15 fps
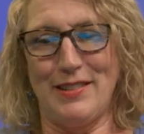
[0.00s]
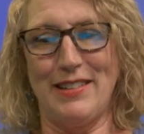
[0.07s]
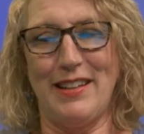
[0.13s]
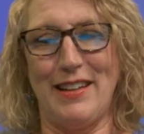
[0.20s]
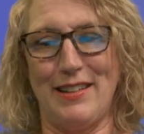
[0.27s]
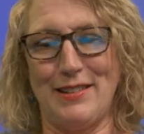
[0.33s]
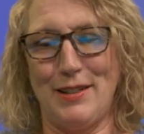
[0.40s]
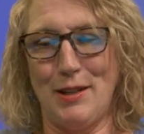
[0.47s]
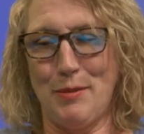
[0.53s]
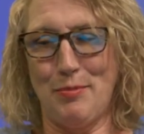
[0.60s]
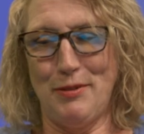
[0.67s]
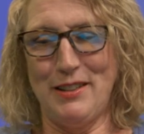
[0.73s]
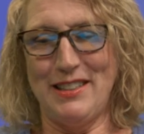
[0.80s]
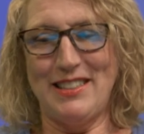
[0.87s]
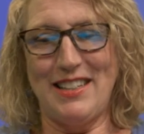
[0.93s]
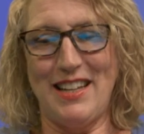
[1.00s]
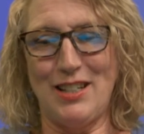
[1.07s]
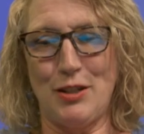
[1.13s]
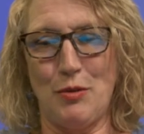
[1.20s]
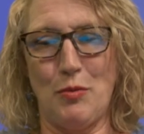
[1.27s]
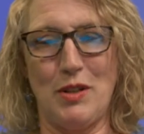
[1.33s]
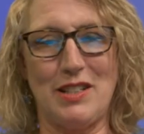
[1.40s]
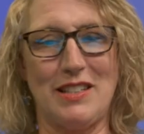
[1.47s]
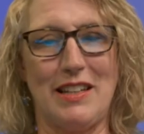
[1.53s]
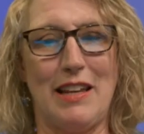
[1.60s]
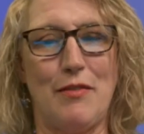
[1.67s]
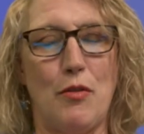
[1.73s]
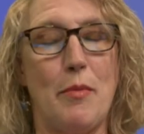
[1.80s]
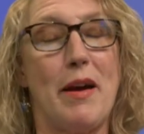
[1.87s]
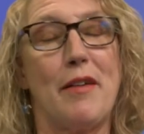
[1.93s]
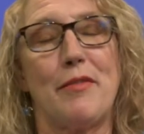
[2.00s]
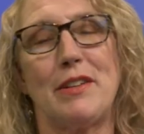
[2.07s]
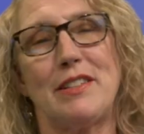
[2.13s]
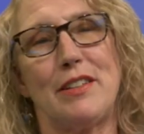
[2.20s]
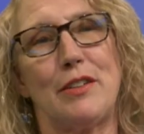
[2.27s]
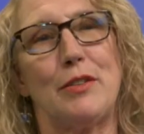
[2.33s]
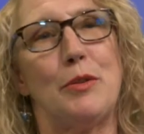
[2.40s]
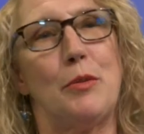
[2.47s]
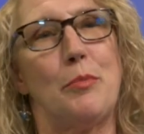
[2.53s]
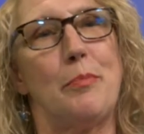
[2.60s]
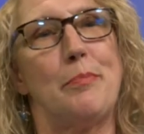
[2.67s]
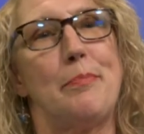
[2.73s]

Yeah, to the police station was to give him every single